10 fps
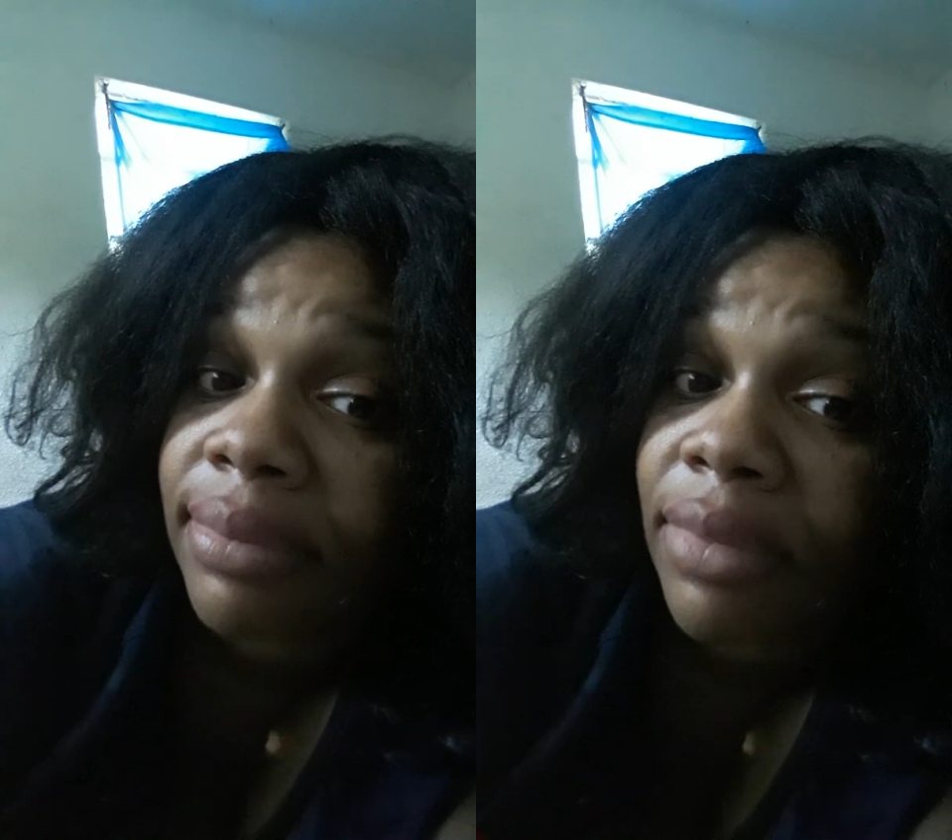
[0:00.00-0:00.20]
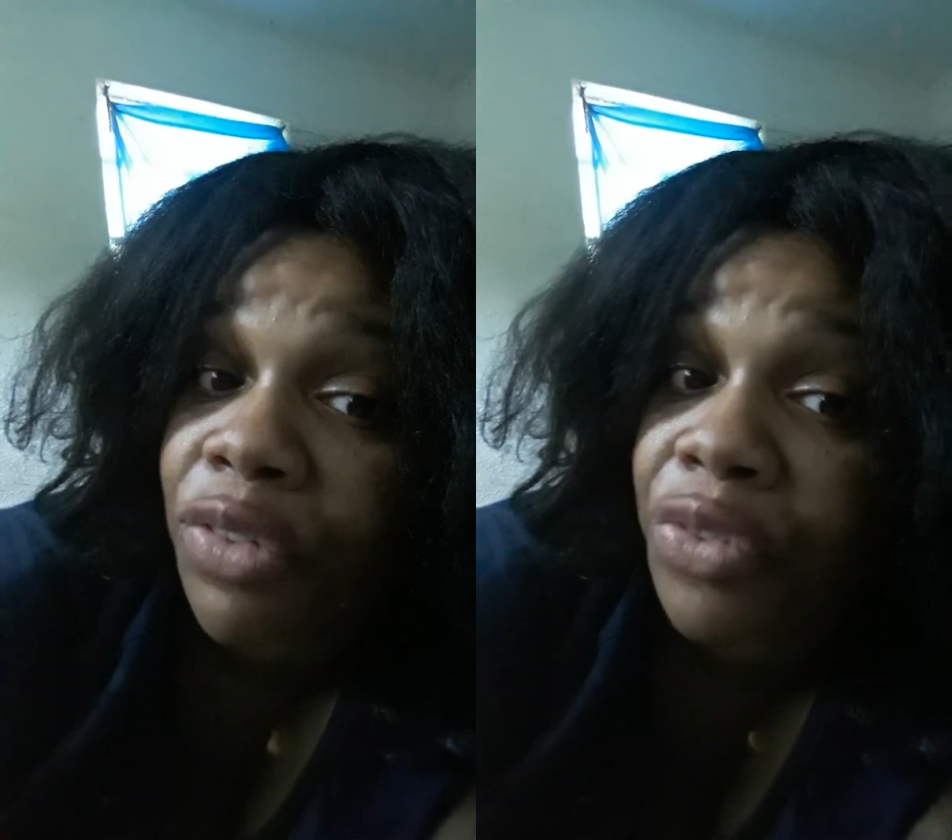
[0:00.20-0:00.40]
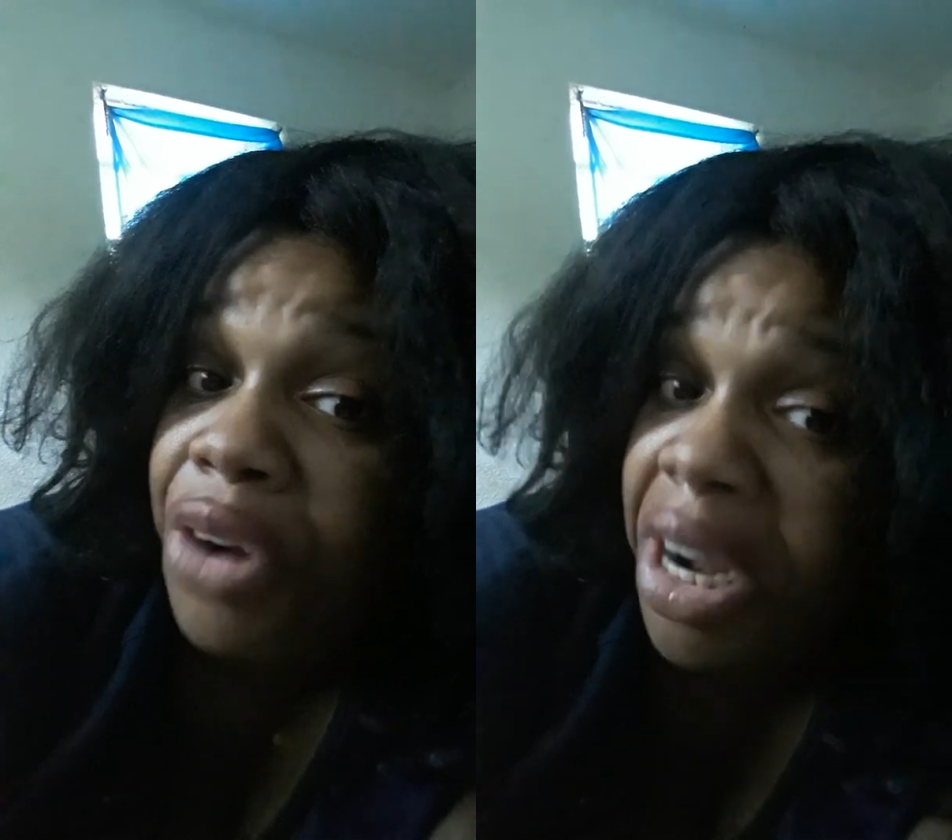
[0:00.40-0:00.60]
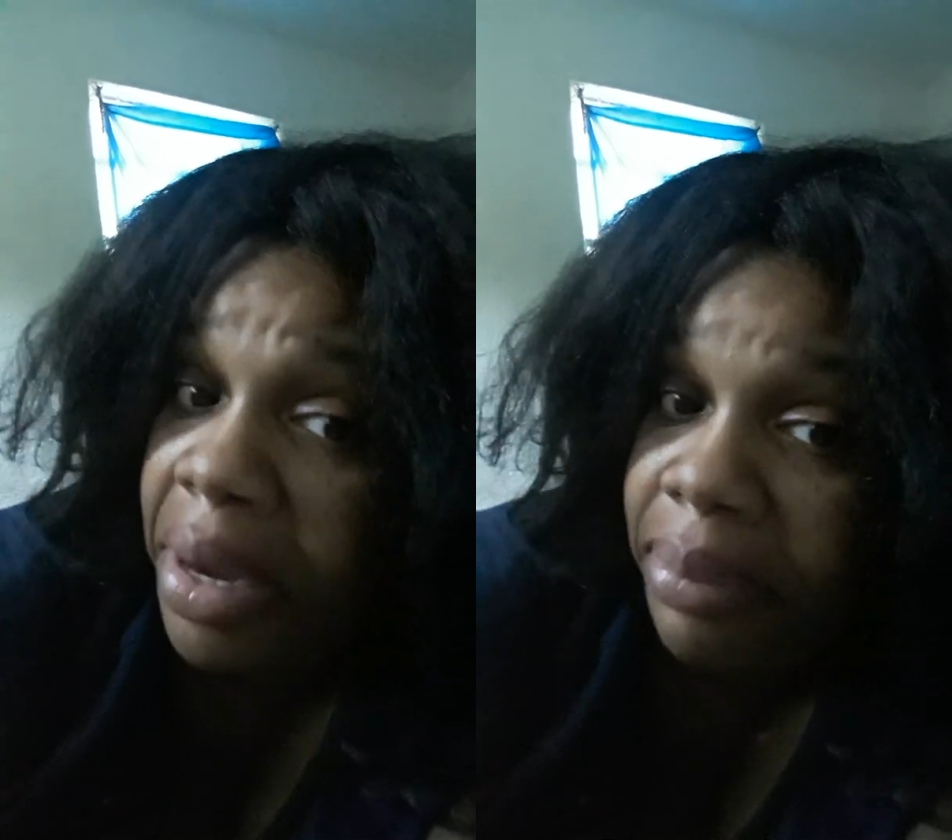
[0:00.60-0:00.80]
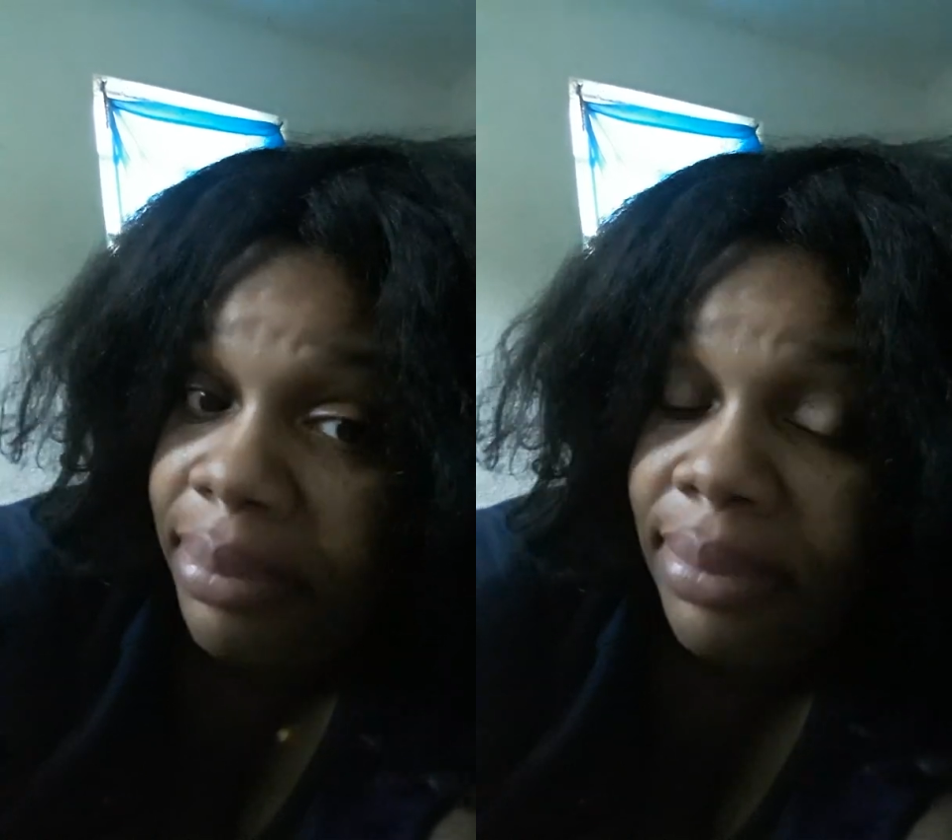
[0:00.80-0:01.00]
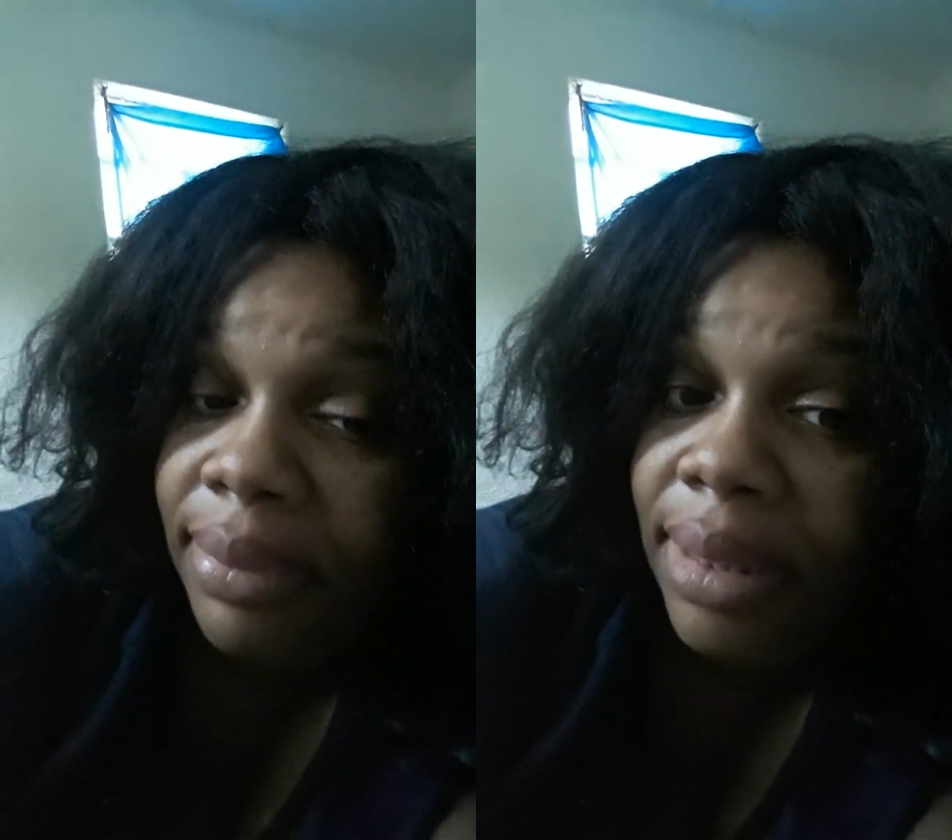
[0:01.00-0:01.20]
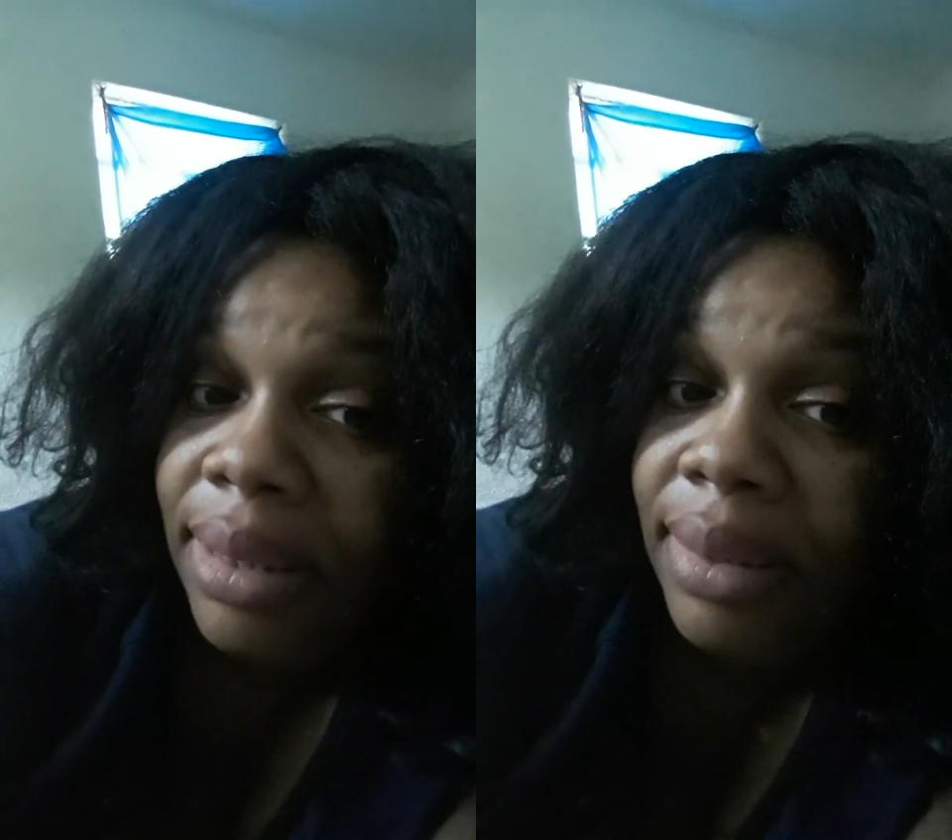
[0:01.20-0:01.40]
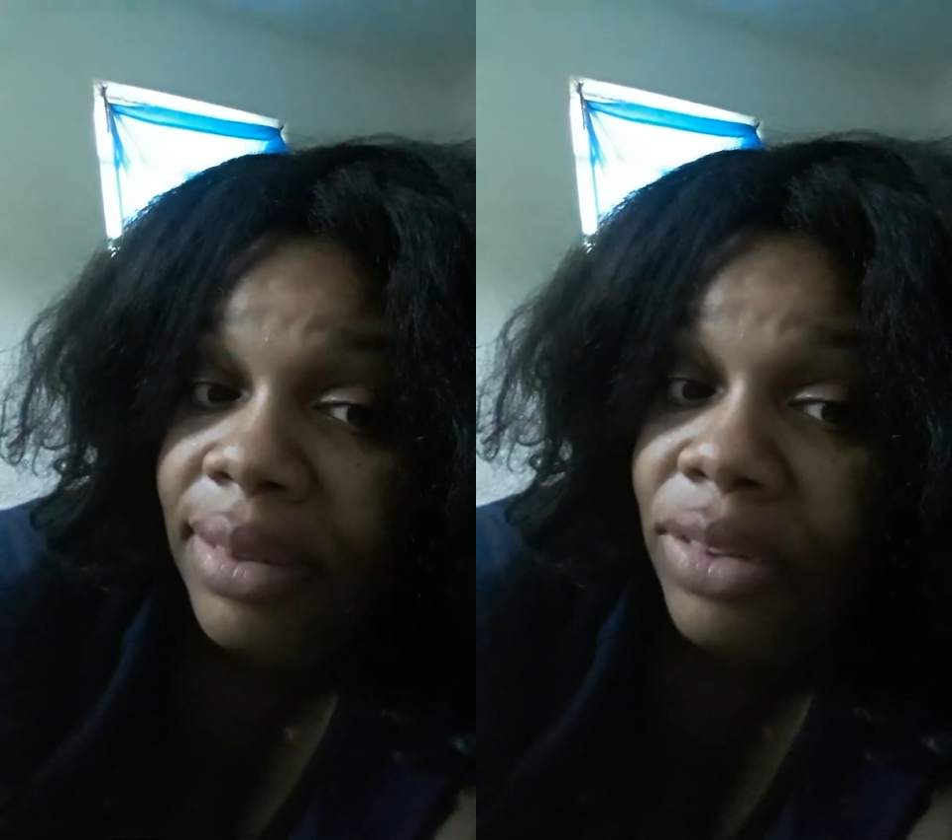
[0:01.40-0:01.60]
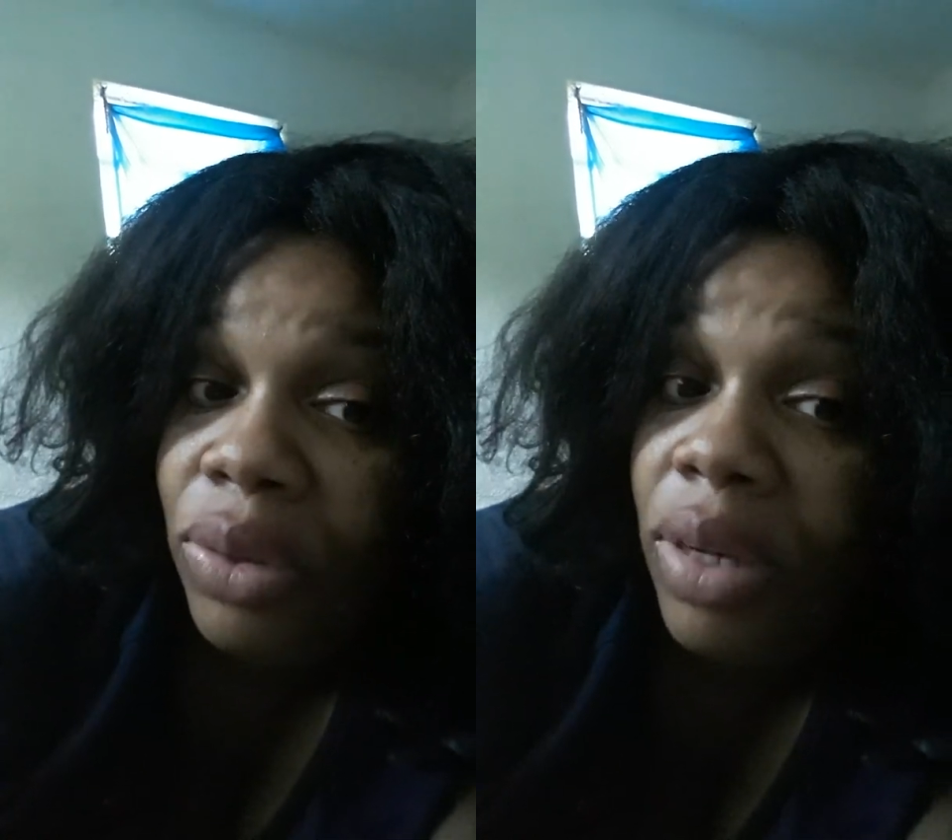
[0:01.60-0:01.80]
freedom to